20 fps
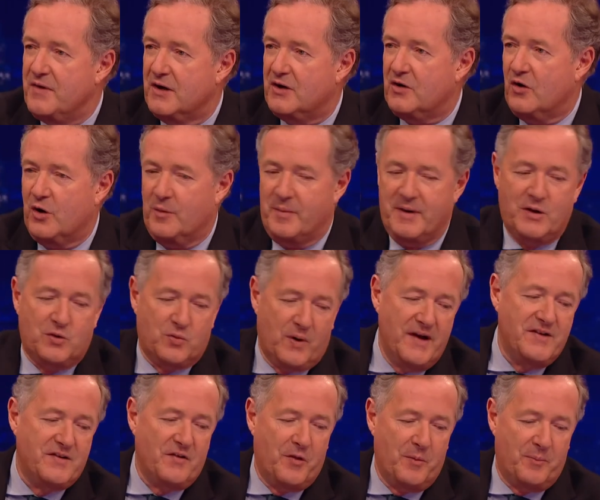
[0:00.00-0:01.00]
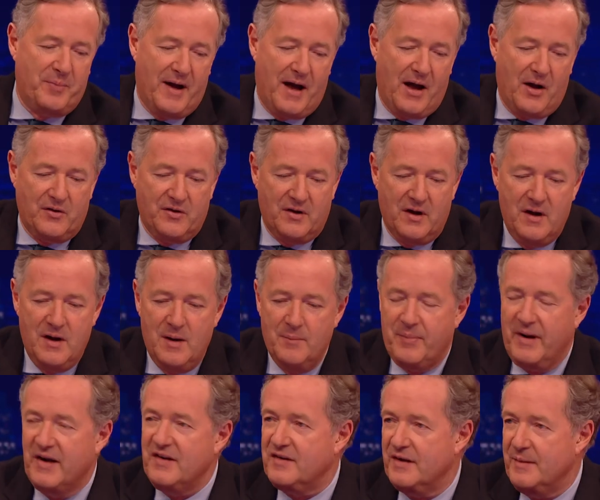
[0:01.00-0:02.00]
the economy, created the pound,
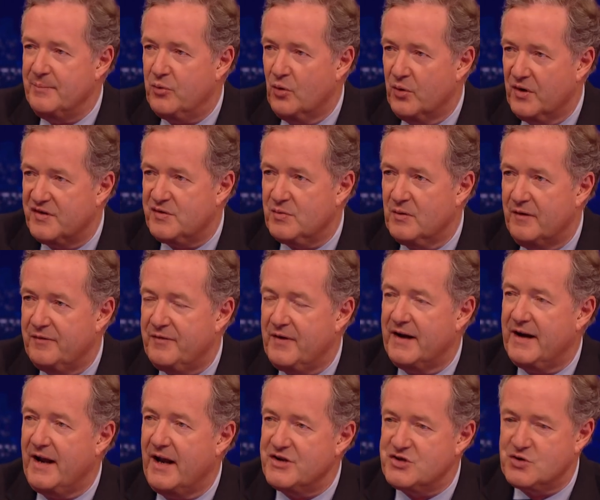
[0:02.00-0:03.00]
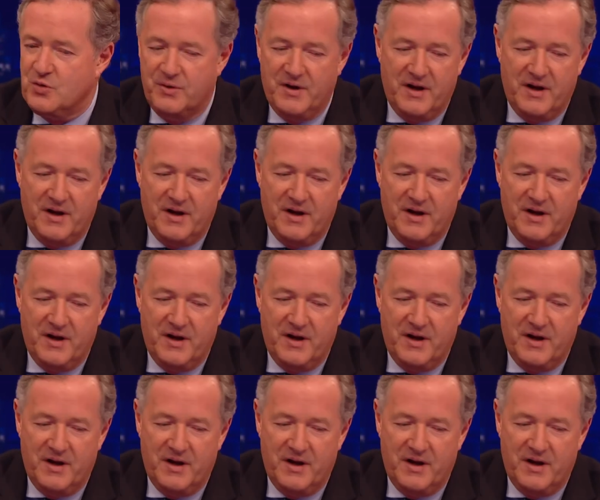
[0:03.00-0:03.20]
basically brought us to our financial